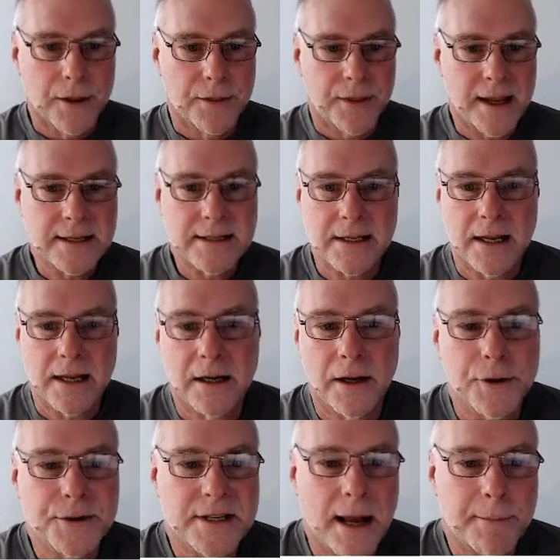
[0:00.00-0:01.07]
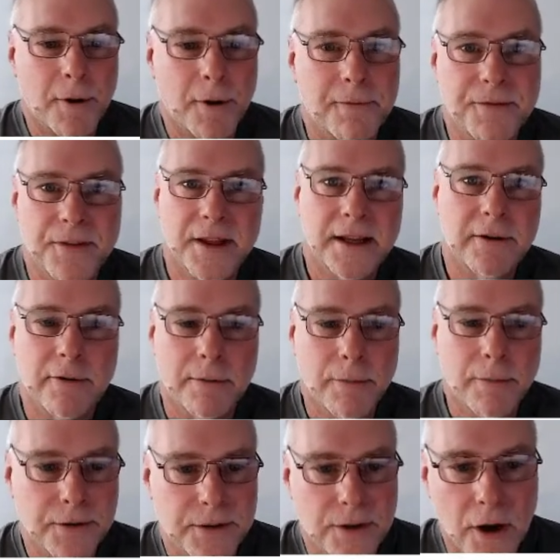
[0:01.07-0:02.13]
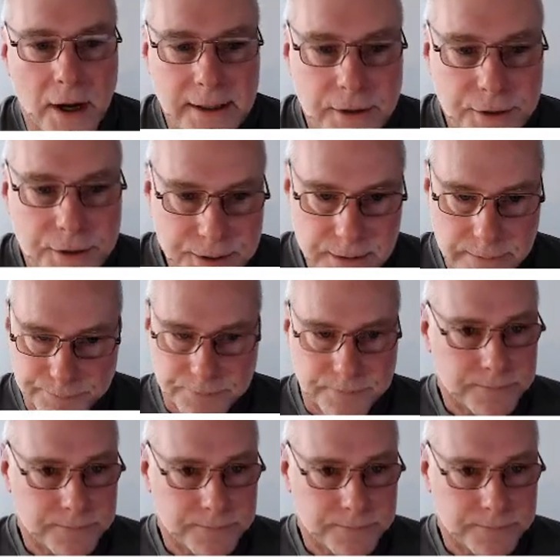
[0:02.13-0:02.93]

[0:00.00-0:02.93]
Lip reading: There's a close-up of the remote that I use,